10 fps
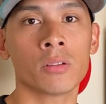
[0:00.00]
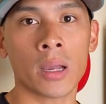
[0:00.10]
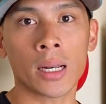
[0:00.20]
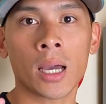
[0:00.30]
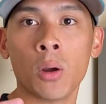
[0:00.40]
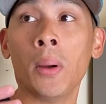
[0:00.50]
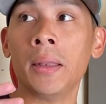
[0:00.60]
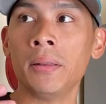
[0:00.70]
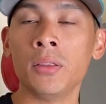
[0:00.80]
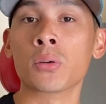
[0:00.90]
Grant kind of went
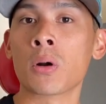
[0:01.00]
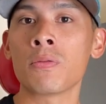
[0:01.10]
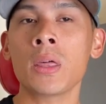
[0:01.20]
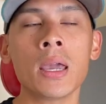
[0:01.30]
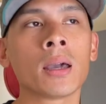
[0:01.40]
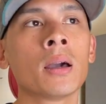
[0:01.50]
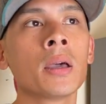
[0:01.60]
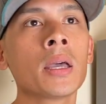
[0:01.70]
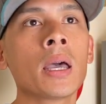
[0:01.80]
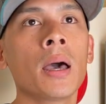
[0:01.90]
and did their own thing.
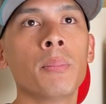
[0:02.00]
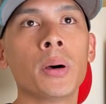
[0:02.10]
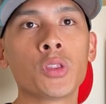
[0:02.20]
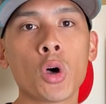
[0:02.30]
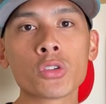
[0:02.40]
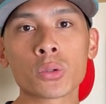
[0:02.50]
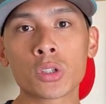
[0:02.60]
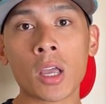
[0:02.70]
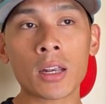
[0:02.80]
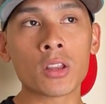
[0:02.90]
But those were
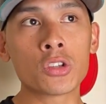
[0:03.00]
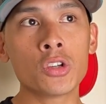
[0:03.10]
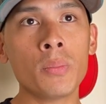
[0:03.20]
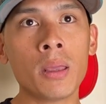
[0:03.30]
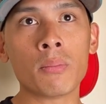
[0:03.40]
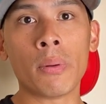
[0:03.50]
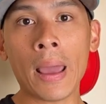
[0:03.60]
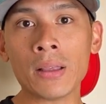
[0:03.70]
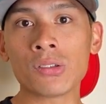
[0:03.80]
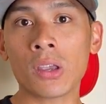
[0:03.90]
kind of the two main
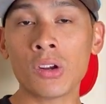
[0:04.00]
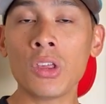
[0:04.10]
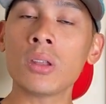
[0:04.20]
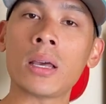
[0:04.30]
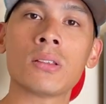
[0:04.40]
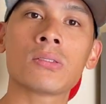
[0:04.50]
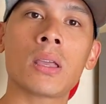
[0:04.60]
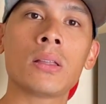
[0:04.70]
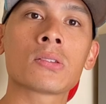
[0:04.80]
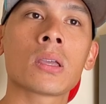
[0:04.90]
brands here in the United
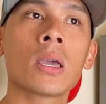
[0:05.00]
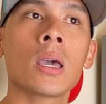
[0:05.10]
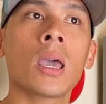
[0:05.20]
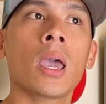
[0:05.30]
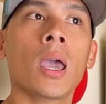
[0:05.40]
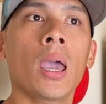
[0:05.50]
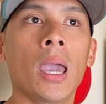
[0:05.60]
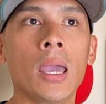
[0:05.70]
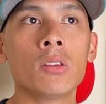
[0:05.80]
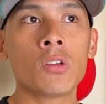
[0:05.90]
States.
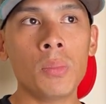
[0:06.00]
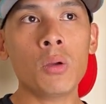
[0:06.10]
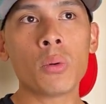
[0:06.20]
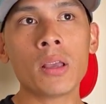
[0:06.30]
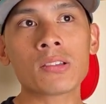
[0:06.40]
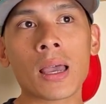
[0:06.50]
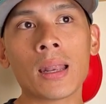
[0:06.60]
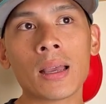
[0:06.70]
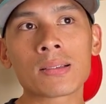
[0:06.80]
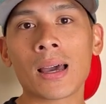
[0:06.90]
And to me, Ringside
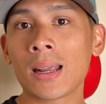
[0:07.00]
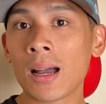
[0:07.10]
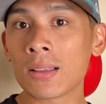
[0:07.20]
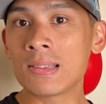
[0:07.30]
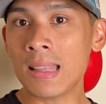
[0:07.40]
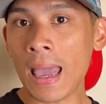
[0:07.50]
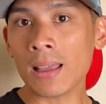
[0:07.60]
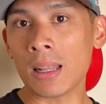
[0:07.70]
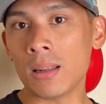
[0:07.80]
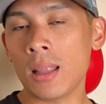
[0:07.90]
has kind of gone stagnant.